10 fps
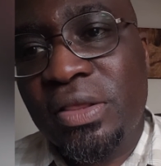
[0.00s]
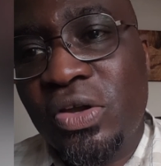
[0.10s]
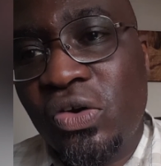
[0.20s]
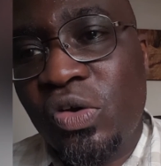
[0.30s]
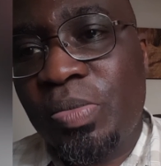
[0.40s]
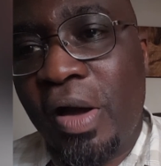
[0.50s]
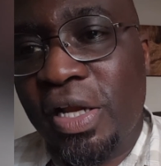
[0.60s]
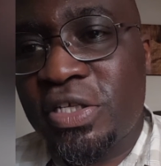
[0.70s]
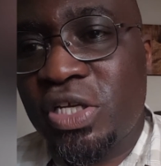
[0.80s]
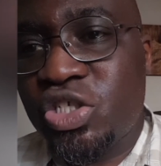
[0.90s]

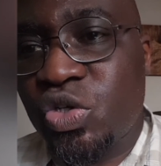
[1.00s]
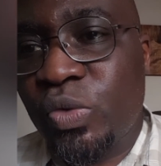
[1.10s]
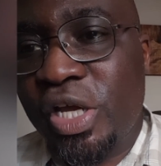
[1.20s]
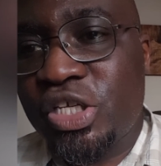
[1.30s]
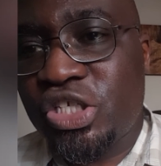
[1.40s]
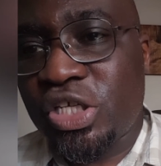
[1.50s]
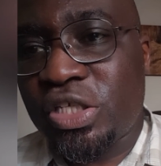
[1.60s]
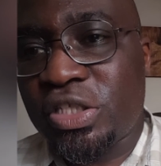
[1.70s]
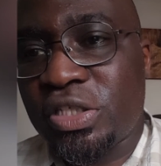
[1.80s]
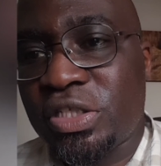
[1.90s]
Third-party
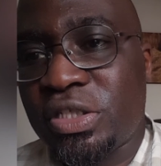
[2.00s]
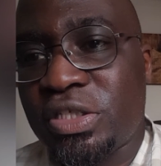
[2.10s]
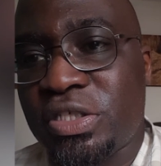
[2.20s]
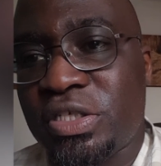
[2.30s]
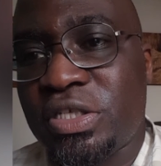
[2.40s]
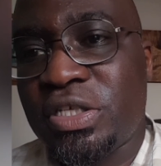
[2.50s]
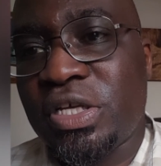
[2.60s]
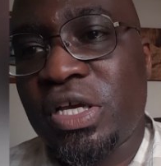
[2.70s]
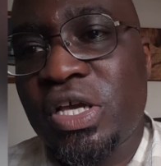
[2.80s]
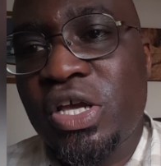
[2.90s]
situations,
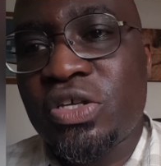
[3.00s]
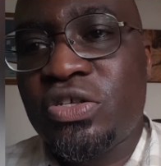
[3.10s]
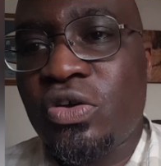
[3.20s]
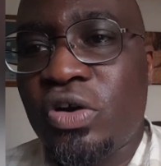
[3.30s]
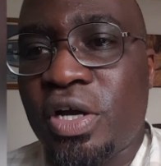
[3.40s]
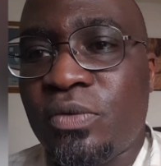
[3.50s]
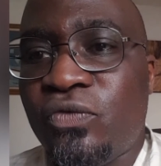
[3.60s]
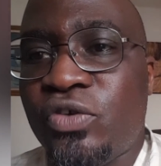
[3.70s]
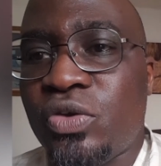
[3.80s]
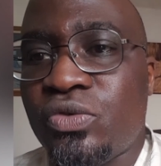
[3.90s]
sow
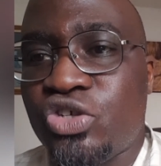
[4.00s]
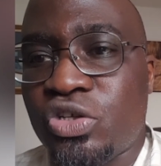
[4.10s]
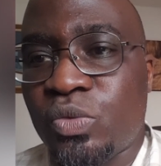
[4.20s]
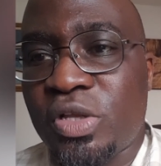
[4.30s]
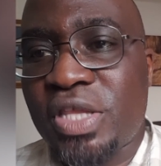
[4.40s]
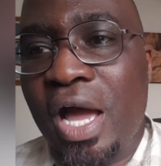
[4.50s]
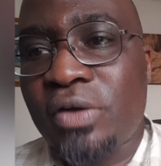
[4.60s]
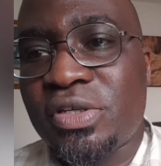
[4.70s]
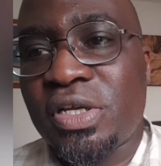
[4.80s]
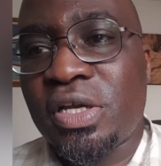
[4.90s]
confusion
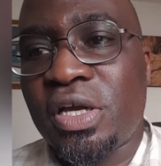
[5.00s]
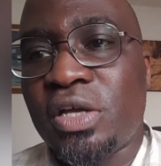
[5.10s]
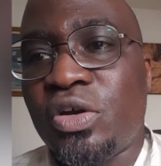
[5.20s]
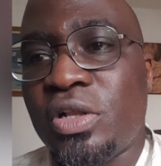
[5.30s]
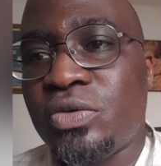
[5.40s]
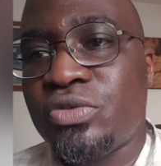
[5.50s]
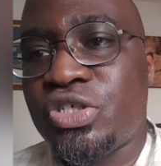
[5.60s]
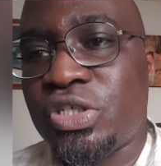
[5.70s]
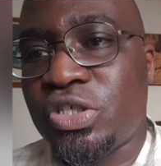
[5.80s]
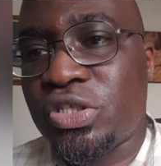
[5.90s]
without
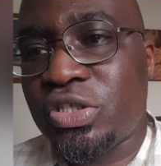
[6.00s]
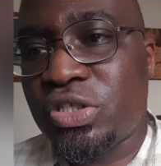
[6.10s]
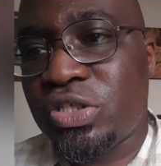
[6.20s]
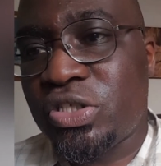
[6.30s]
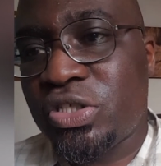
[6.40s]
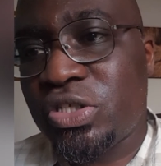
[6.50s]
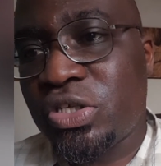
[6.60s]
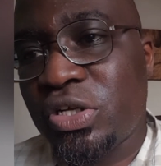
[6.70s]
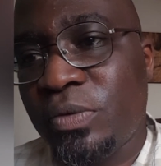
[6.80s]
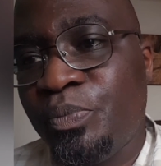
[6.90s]
conclusions.
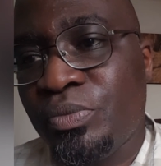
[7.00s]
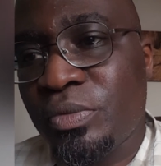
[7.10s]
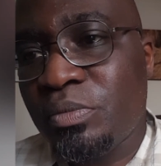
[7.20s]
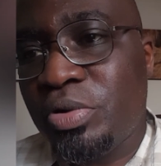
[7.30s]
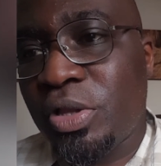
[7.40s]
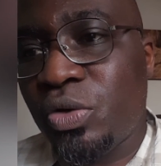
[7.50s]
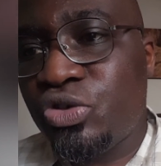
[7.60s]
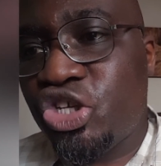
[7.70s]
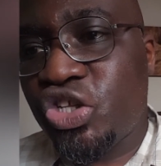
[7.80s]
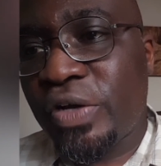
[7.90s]

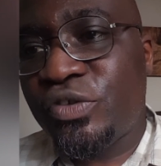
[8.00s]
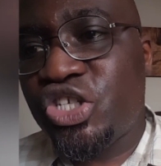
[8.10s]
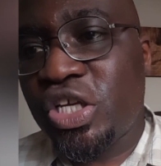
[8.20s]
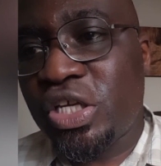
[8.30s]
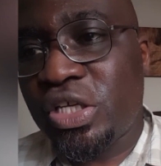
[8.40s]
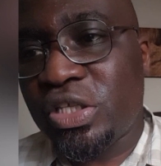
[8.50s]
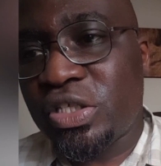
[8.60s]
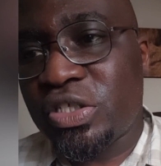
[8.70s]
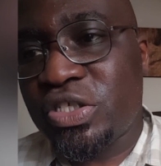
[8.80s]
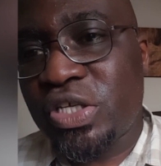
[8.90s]
Pollution of
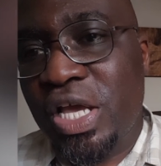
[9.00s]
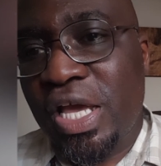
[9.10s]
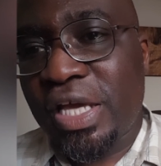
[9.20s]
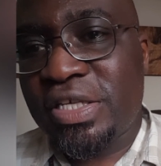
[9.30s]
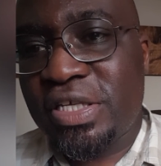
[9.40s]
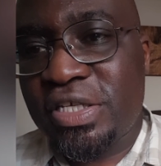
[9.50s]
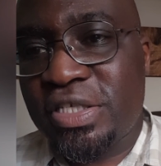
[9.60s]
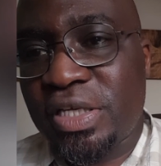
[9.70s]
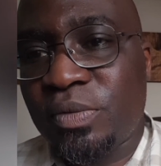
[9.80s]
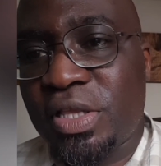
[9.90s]
genes,
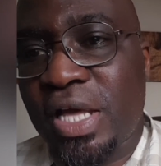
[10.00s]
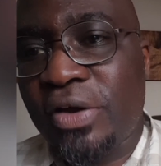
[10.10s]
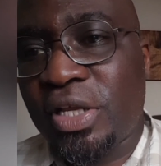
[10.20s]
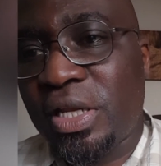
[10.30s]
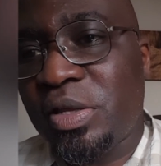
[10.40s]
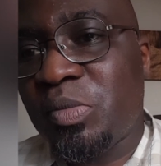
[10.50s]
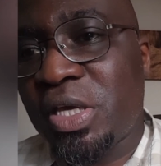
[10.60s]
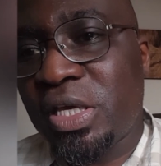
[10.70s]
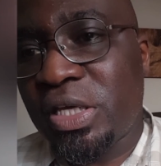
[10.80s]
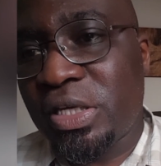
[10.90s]
existing without any
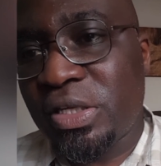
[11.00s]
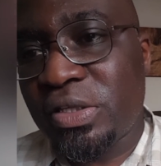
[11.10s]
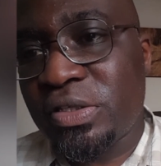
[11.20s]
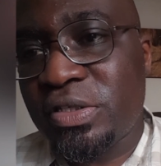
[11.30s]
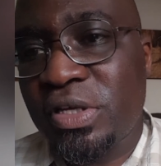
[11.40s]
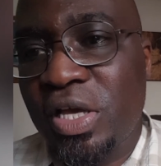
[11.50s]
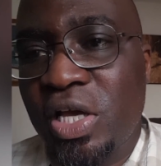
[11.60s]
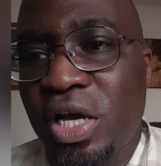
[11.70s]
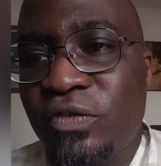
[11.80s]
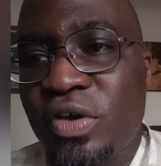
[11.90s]
means
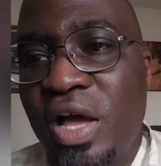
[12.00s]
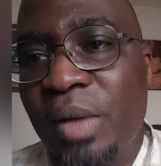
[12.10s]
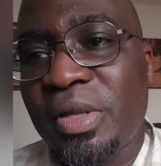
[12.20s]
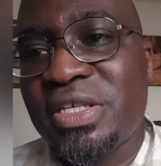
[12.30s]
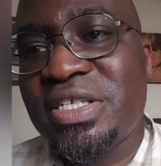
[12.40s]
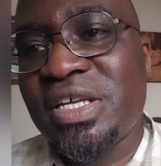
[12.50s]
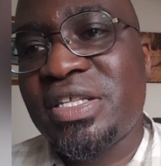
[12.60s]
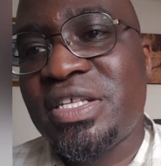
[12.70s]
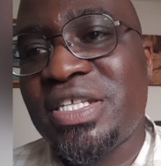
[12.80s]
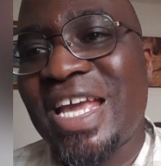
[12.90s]
of common
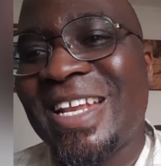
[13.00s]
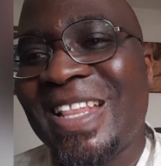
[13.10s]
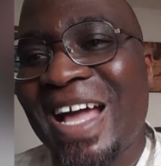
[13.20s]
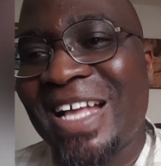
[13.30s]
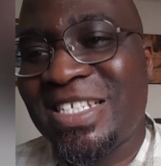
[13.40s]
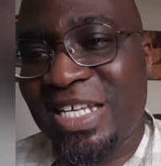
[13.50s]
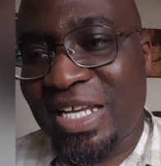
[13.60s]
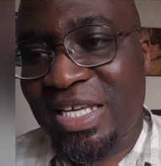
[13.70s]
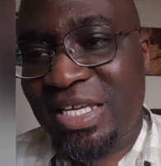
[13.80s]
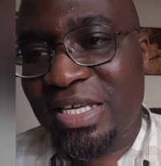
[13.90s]
sense and logic,